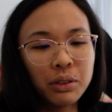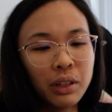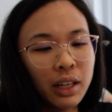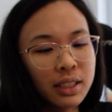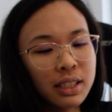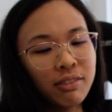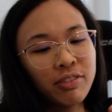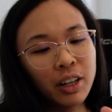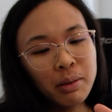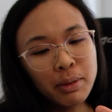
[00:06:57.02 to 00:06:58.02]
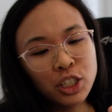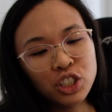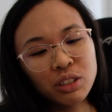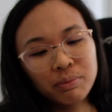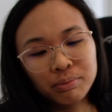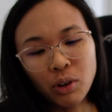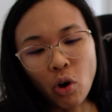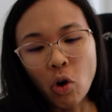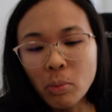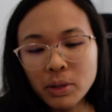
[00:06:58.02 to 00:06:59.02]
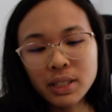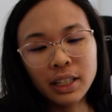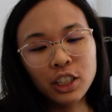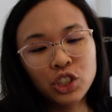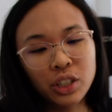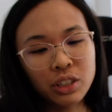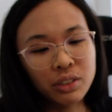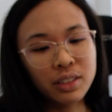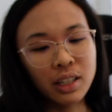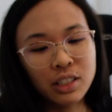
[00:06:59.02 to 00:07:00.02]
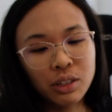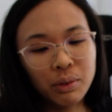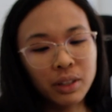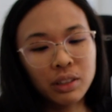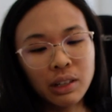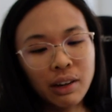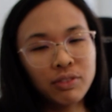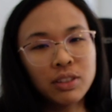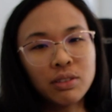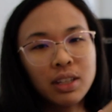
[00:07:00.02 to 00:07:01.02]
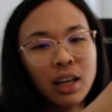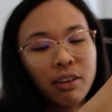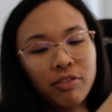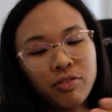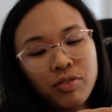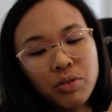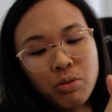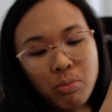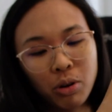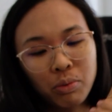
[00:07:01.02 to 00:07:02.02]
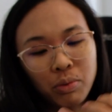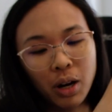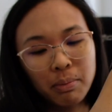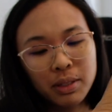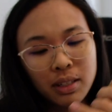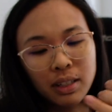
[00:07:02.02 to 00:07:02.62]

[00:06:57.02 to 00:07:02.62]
it's very much almost like a traditional sunscreen where you have to take a few more rubs to